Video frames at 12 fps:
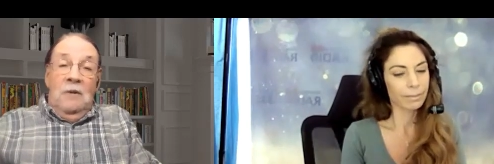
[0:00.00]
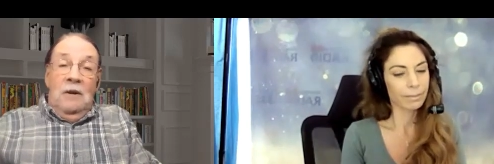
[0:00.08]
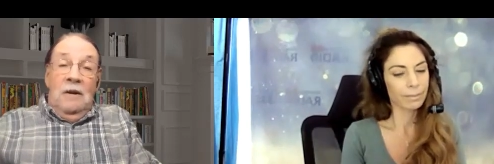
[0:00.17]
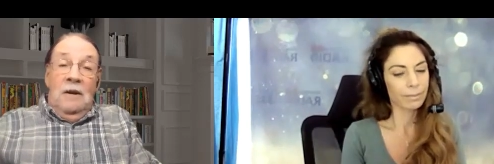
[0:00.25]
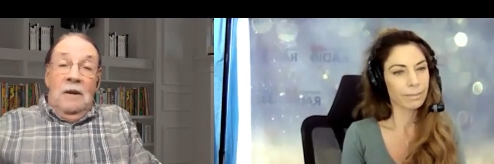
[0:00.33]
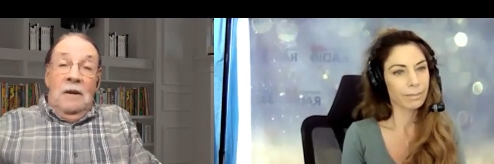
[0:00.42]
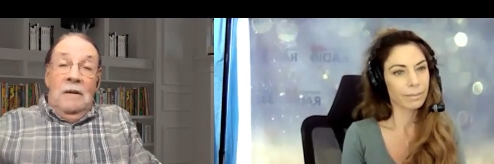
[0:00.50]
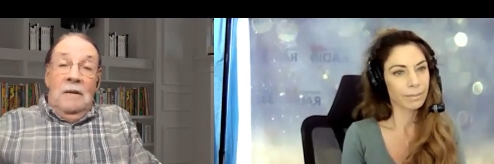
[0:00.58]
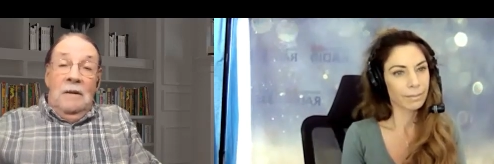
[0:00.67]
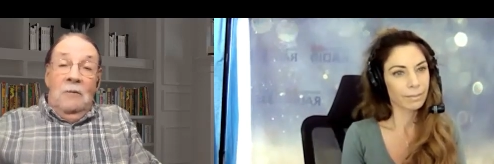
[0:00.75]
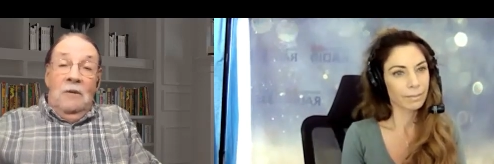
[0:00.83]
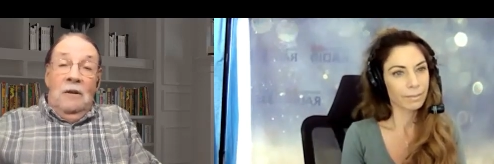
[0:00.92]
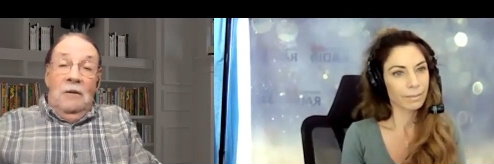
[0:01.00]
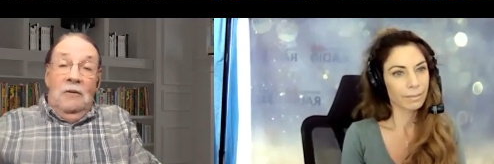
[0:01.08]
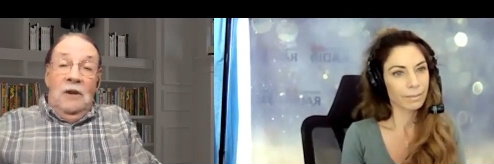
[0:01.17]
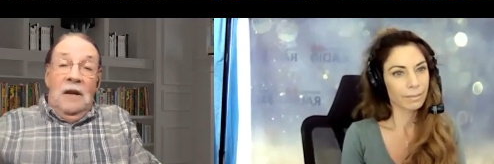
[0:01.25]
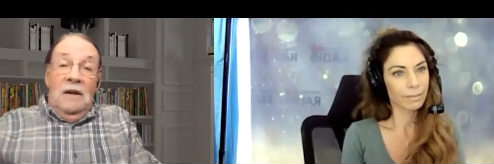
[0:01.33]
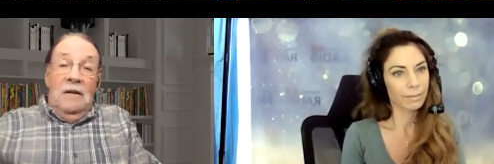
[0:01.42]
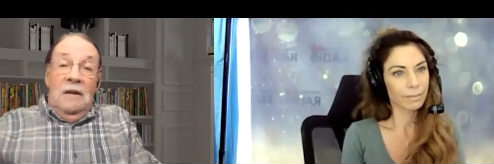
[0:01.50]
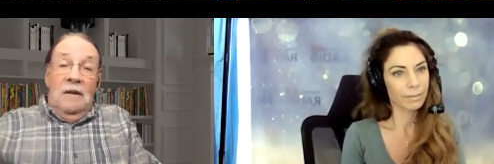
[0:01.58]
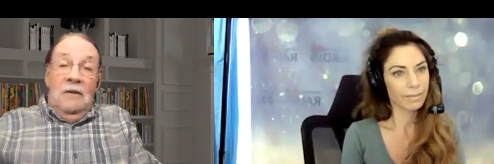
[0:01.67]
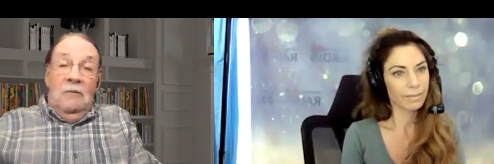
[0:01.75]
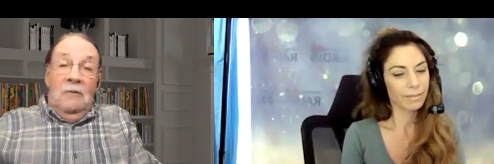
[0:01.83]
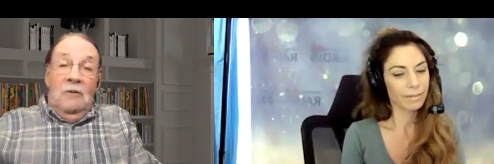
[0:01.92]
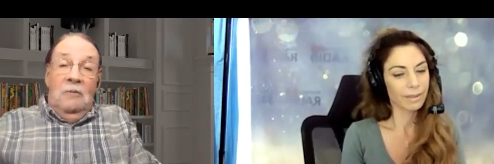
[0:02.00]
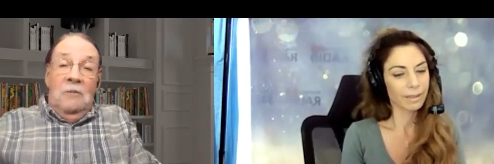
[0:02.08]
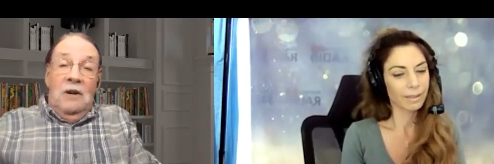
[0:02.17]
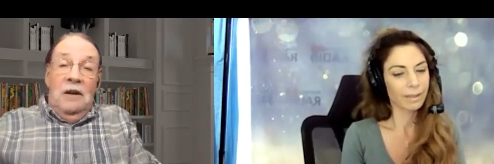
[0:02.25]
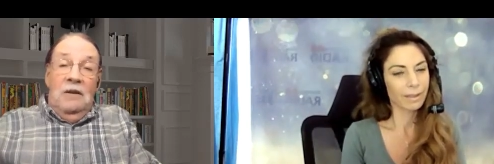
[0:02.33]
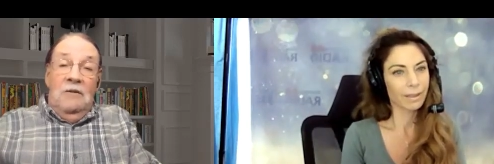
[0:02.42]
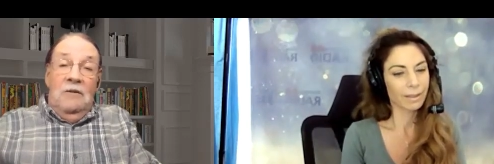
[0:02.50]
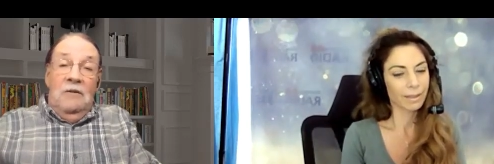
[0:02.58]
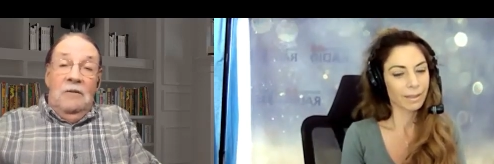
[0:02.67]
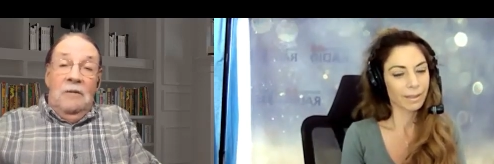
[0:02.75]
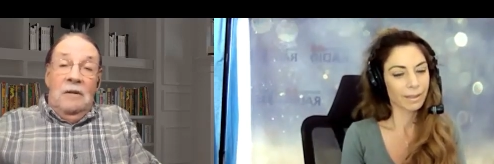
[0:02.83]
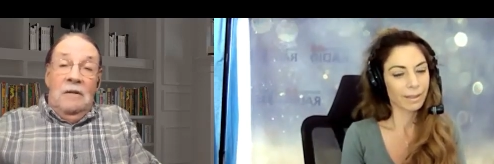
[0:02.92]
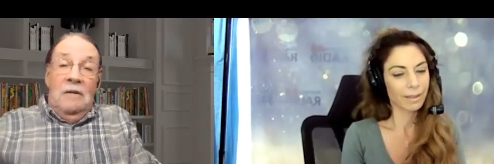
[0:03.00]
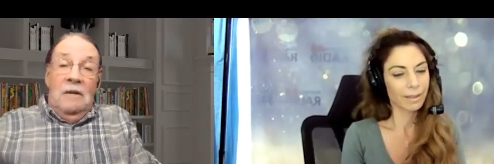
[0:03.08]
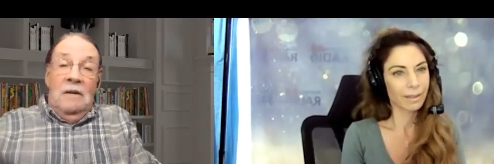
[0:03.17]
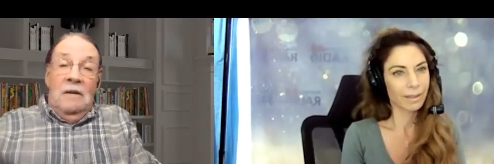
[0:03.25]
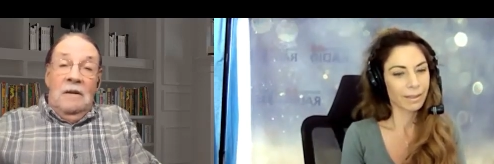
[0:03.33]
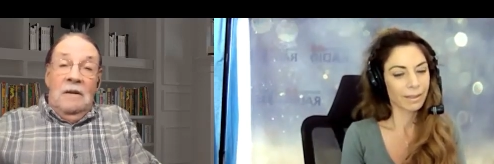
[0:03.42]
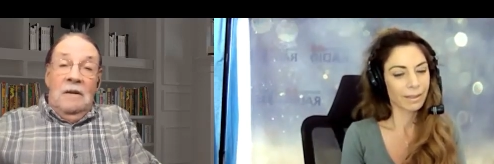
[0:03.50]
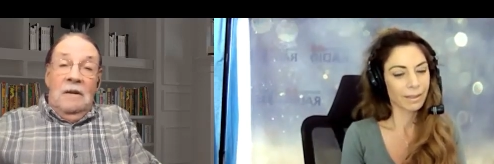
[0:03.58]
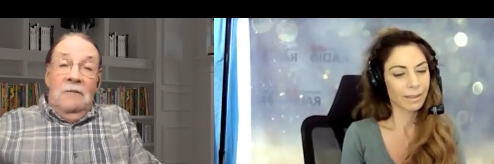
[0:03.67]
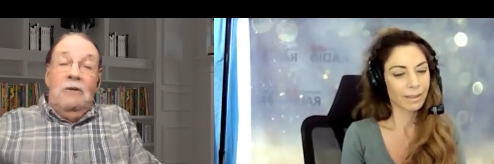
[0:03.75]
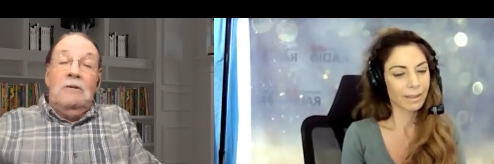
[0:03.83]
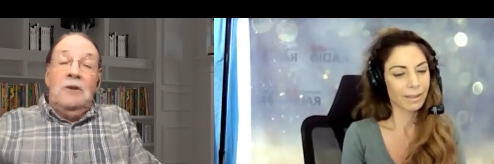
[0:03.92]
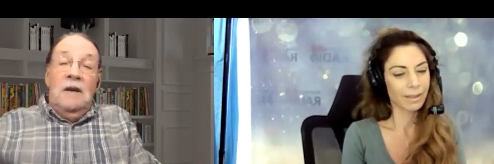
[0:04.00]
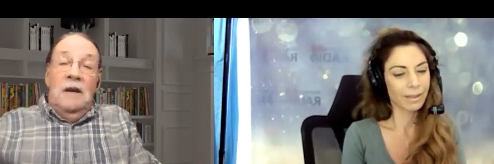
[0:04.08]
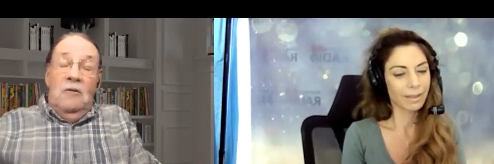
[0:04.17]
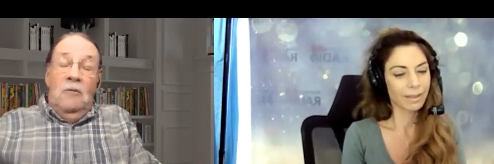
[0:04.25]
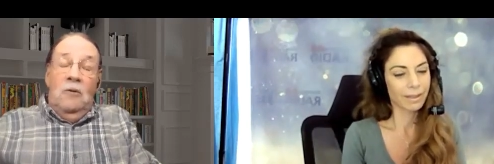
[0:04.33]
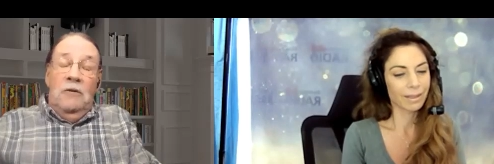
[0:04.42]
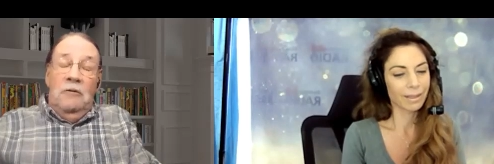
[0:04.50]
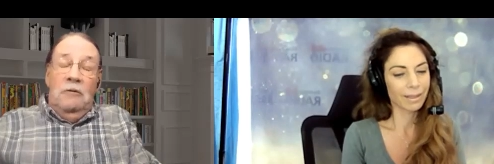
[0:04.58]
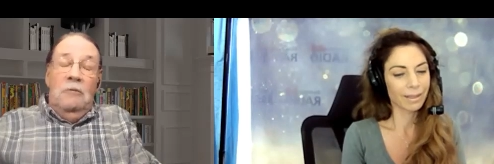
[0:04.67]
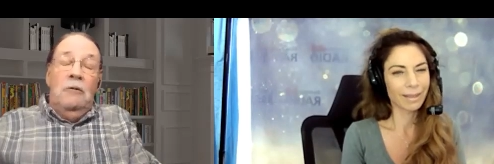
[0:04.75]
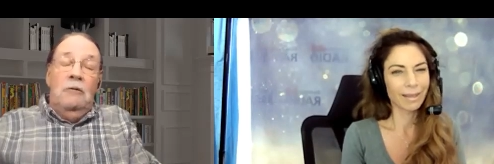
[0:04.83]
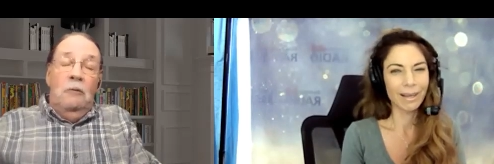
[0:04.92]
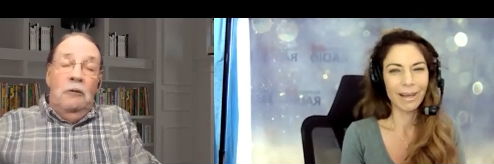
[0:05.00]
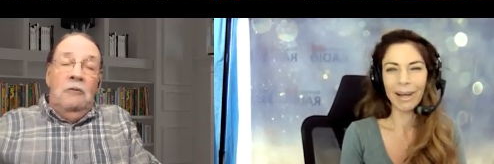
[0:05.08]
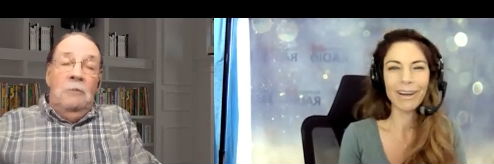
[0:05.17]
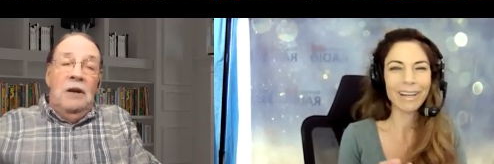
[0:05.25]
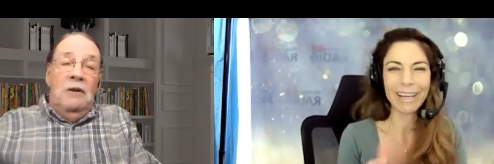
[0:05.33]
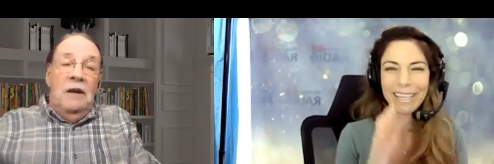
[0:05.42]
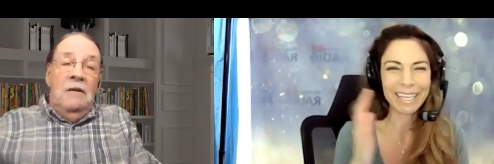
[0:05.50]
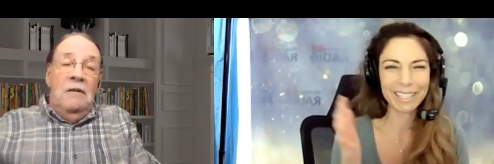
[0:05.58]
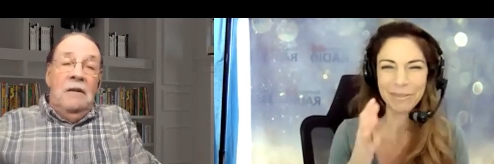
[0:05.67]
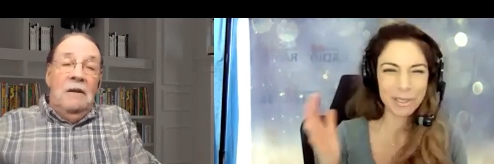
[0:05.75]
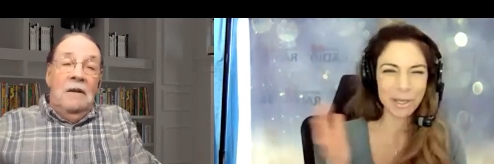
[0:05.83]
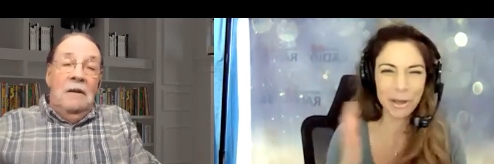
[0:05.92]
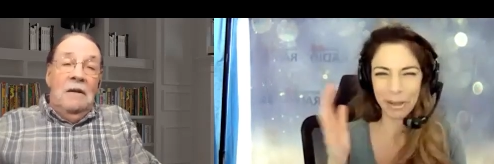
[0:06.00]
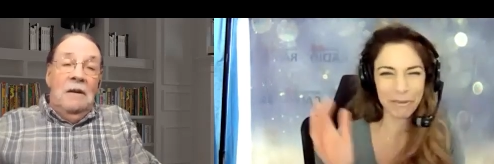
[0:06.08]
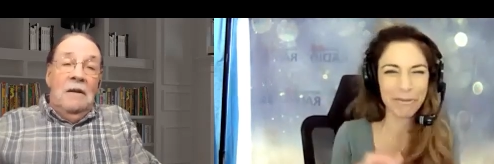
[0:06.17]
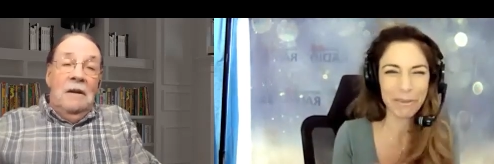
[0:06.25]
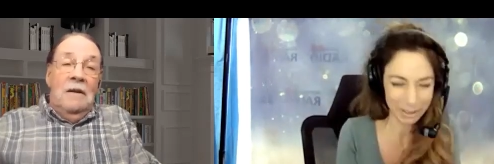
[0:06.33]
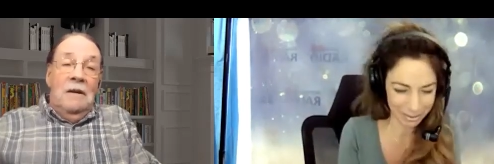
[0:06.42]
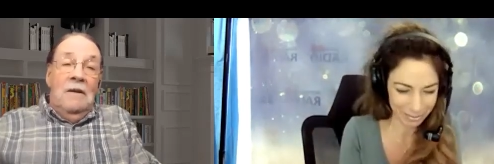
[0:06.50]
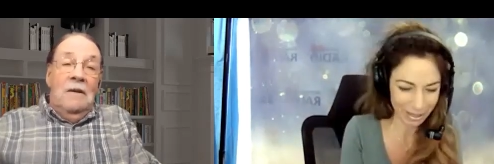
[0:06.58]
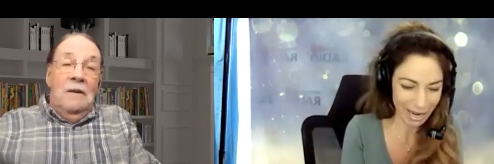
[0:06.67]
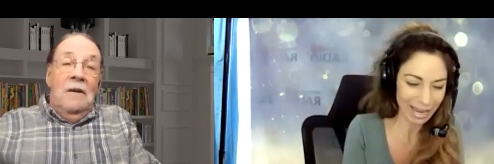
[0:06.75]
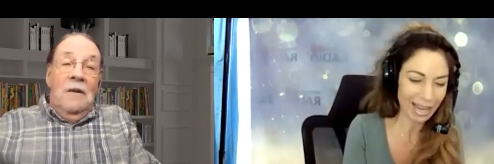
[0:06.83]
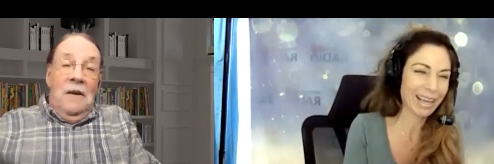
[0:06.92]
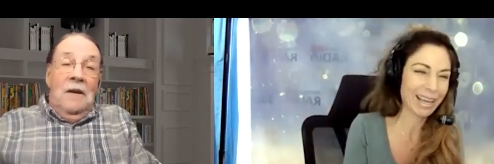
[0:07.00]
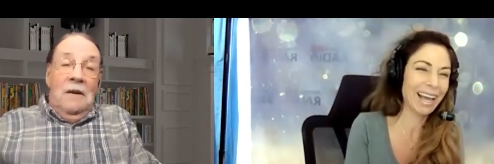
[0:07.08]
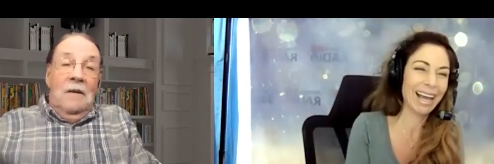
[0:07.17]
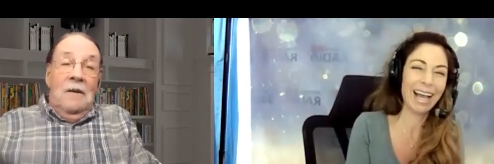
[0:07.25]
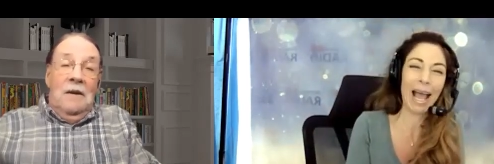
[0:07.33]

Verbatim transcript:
Speaker 1: uh, well, your second cousin was married to first cousin once removed was oh, married. Oh, that
Speaker 2: gets me so confused. But I, I,